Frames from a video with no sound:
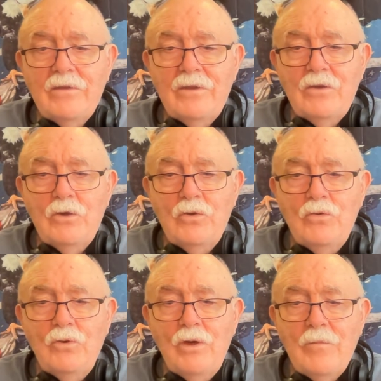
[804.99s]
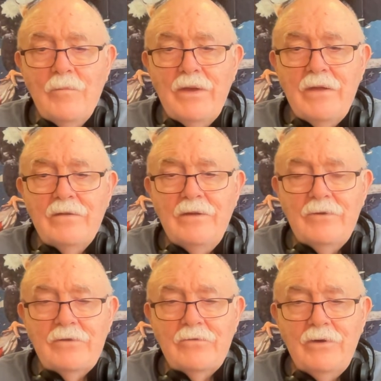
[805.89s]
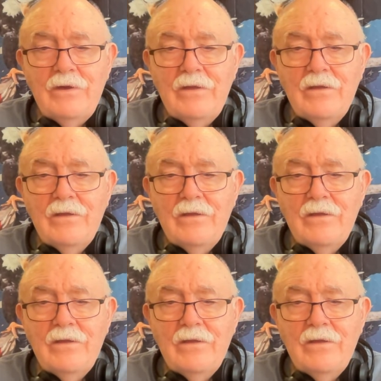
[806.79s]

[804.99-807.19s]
WHO pandemic treaty.